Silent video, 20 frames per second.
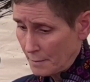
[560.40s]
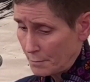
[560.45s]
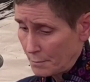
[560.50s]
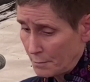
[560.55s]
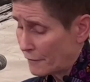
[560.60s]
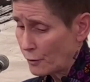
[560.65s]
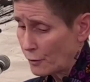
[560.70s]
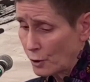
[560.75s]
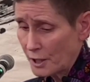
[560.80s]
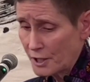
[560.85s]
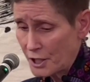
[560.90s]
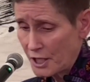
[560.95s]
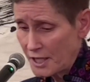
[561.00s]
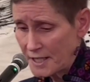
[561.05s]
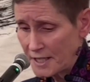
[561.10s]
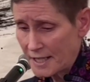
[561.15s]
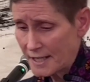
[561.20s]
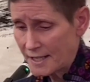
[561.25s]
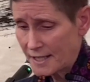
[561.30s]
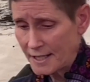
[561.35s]
Before
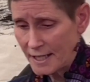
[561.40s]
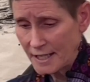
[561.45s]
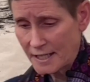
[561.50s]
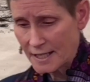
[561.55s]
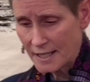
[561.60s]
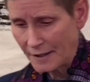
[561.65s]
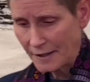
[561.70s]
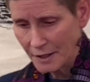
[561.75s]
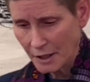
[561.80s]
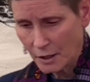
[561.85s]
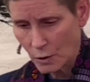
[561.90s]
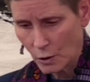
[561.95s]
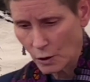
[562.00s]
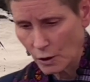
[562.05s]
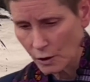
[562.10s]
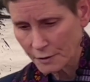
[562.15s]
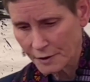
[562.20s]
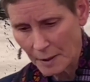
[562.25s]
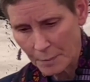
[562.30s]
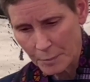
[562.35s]
Jesus sits on the
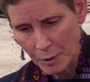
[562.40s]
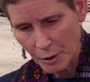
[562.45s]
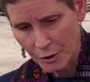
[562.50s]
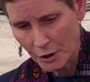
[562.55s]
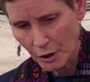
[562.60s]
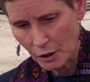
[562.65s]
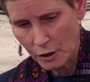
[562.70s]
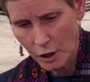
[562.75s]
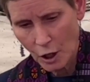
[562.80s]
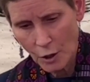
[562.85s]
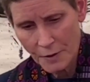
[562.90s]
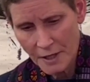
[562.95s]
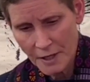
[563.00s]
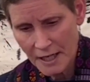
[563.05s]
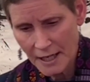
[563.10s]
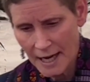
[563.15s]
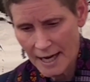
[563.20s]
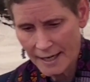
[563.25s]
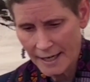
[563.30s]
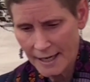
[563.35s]
colt, they put their
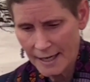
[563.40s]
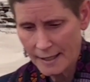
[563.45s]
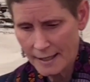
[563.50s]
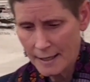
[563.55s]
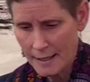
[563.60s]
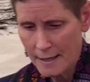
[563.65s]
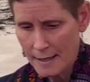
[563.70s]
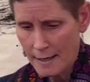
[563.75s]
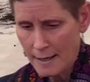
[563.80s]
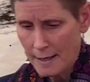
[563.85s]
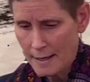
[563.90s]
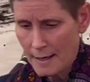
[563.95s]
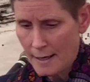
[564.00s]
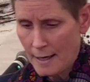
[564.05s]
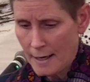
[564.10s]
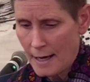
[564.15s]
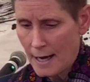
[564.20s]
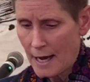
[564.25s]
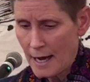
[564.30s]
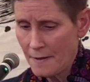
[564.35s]
clothing on it,
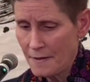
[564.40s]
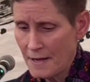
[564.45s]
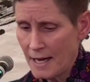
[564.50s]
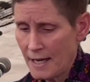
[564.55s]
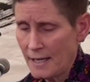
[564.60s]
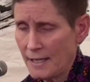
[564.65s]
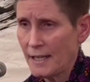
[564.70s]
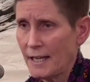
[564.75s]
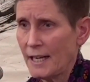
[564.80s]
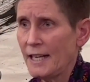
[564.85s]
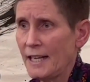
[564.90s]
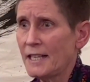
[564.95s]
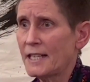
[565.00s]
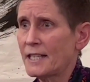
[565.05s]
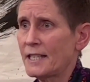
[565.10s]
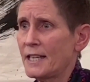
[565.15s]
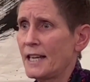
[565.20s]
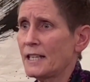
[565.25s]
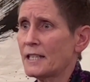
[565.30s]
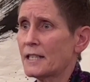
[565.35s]
and then he
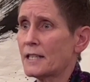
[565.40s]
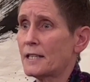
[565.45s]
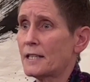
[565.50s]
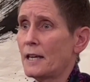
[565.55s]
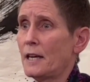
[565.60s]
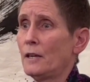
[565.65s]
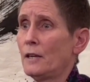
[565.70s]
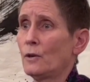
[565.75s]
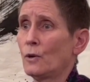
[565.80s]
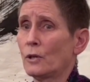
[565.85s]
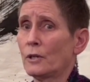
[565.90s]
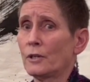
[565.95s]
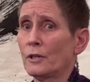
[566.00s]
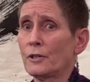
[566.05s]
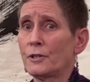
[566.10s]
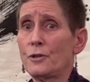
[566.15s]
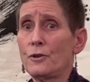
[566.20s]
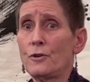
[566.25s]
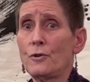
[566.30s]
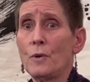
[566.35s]
sits in order
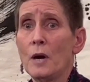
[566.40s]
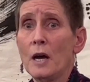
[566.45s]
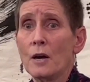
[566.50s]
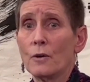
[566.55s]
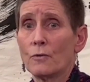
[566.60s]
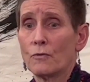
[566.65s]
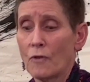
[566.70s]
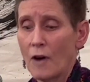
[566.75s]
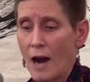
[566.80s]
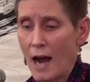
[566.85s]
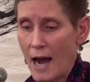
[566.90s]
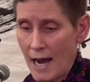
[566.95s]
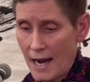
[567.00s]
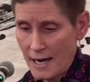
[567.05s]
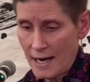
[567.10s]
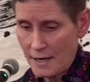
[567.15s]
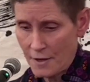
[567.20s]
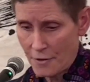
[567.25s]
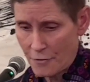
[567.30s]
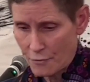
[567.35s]
to
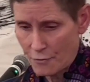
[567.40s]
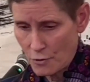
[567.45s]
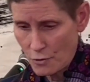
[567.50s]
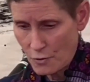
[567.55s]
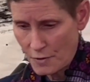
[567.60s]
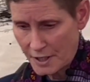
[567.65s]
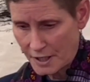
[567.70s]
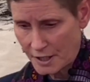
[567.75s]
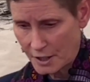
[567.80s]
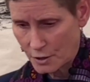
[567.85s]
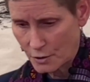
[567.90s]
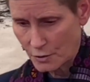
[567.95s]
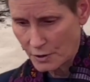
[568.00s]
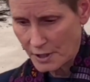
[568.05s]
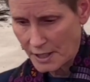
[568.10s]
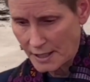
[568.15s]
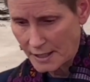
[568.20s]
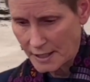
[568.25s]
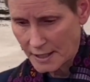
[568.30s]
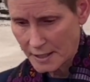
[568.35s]
ride through the
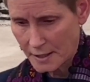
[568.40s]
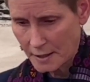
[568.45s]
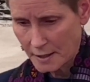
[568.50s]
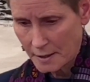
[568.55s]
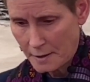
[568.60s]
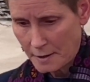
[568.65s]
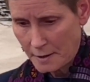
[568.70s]
streets.